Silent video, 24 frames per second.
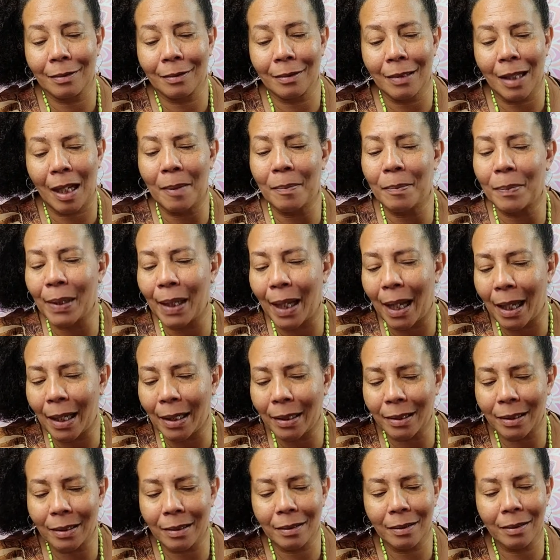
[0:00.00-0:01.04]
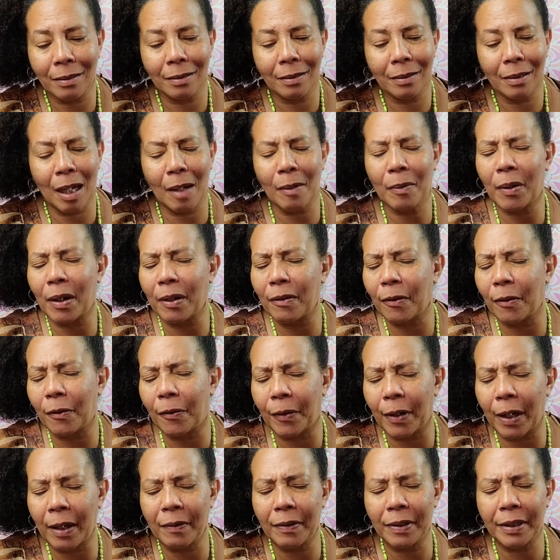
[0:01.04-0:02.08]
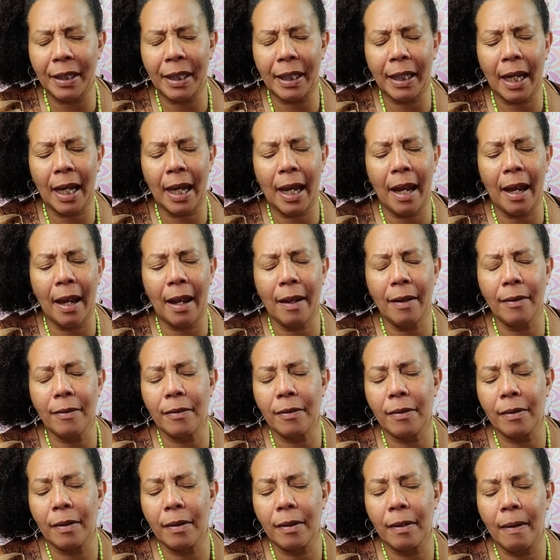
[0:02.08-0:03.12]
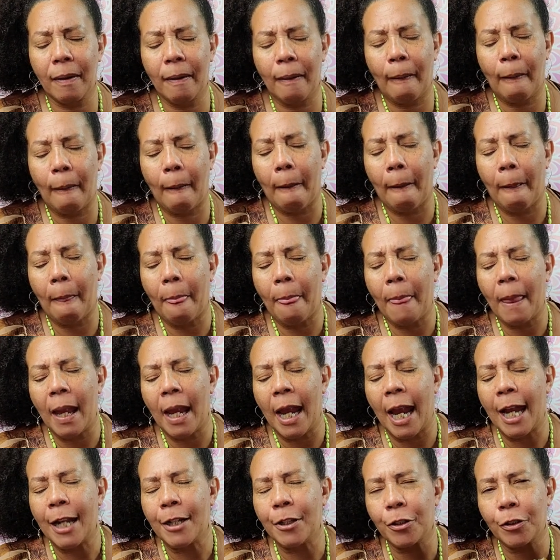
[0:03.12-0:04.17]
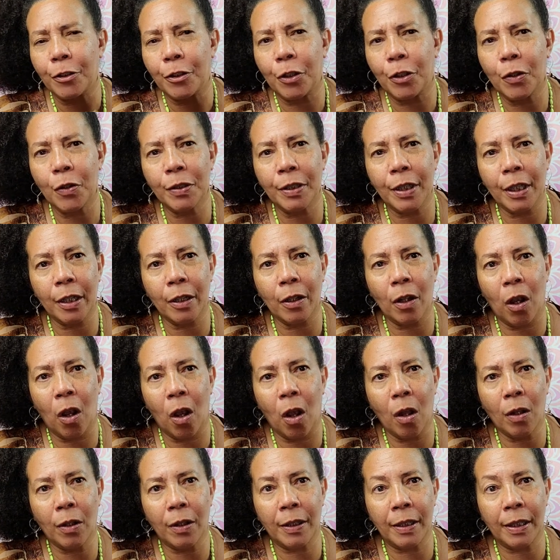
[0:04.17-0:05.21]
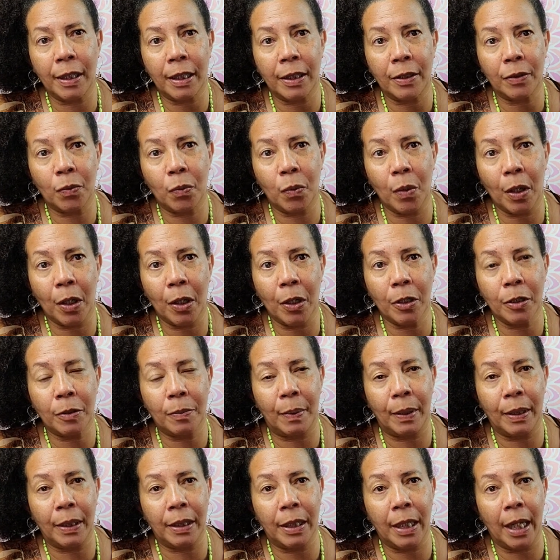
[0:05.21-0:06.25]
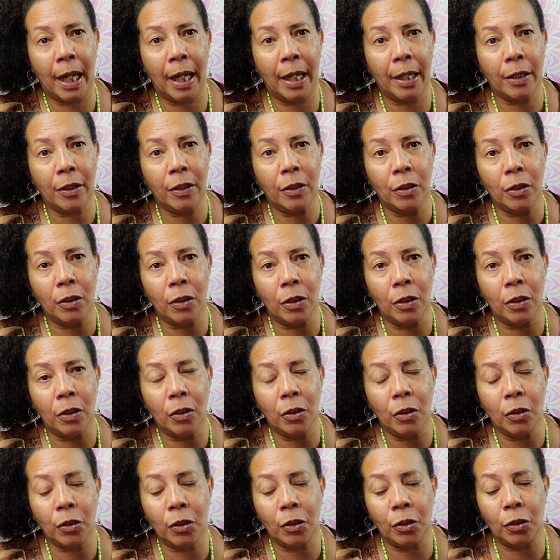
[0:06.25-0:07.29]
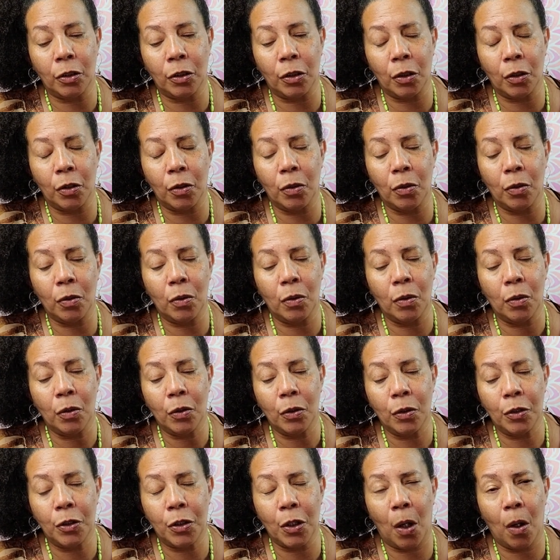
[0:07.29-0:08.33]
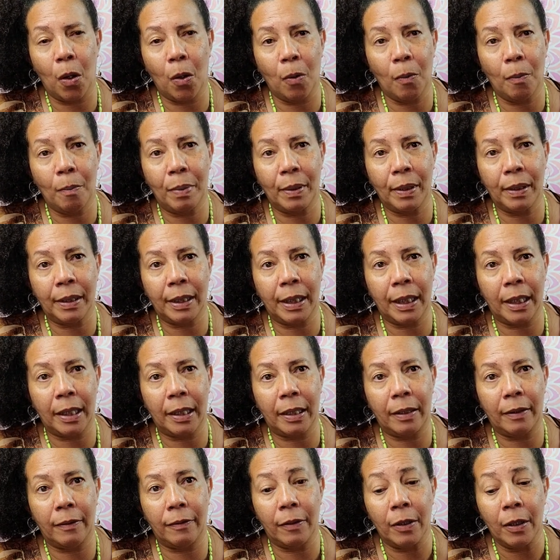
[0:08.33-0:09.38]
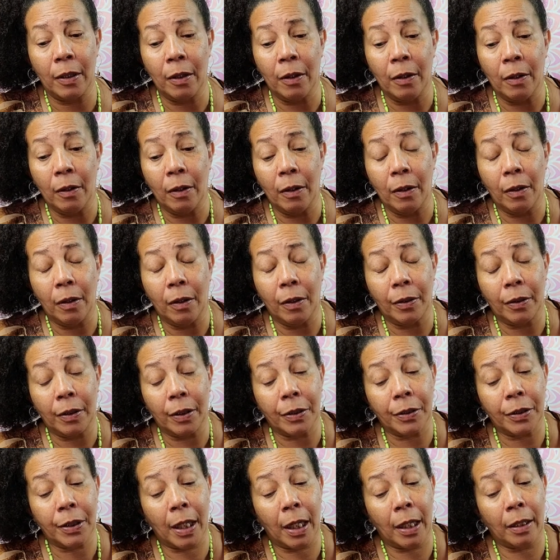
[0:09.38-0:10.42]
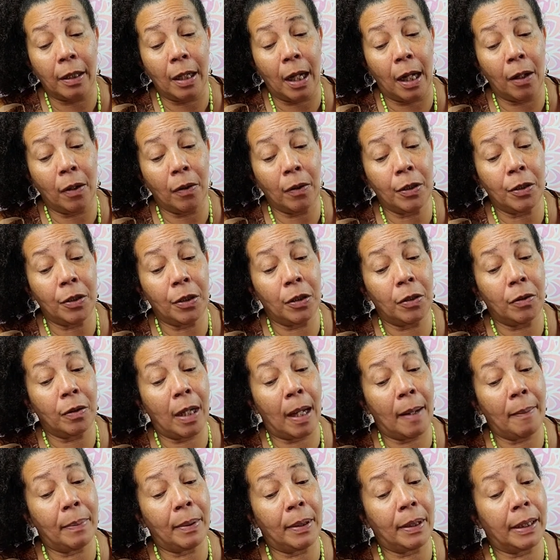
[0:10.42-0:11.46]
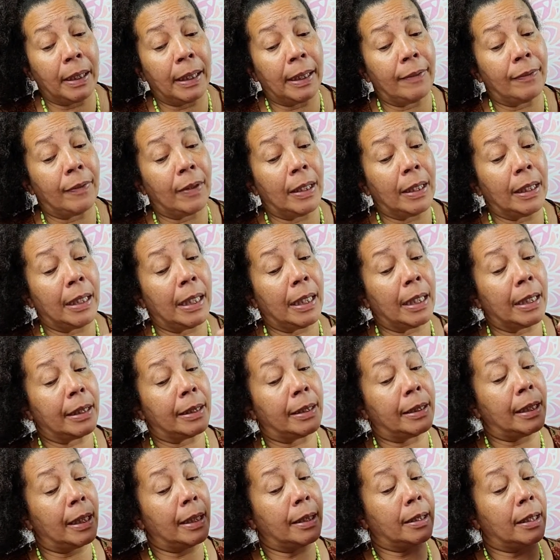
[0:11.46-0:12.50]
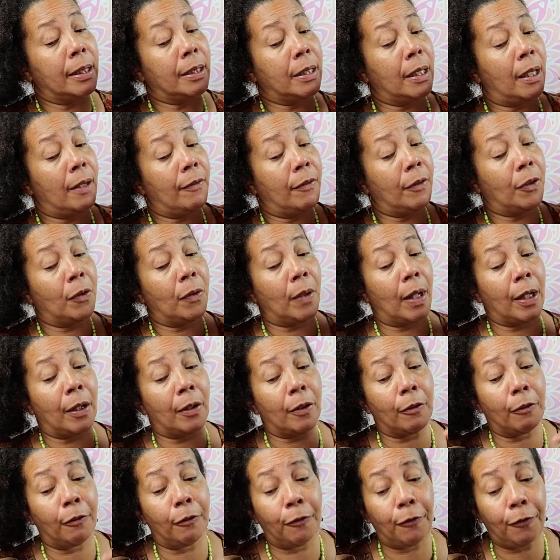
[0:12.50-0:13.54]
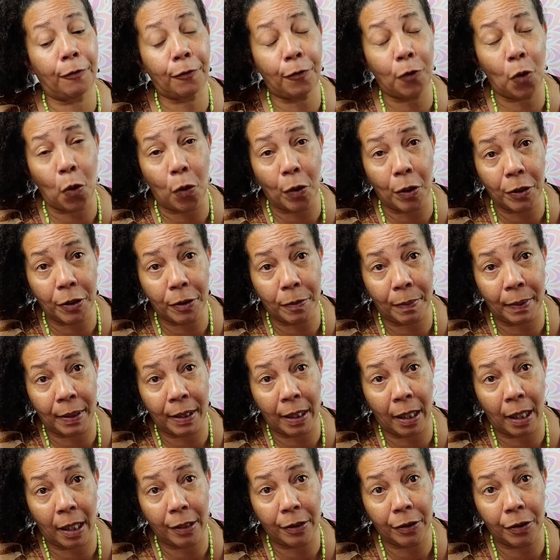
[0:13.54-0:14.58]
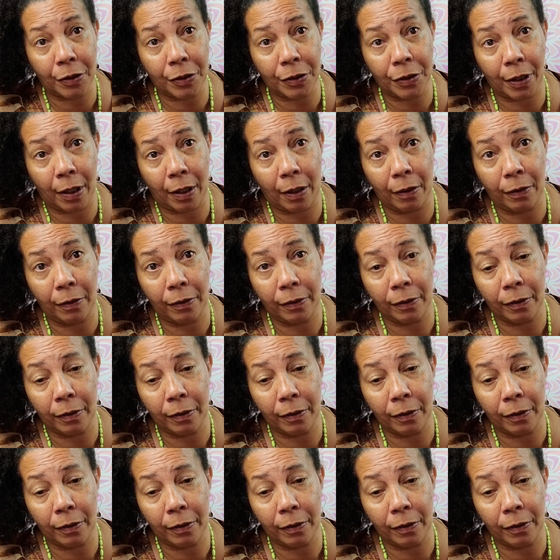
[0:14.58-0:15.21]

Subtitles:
I'm blessed. I'm grateful for everything I have. And you're using all of these words, but yet you don't believe. They're saying not only do you not believe in the existence of a greater force beyond yourself,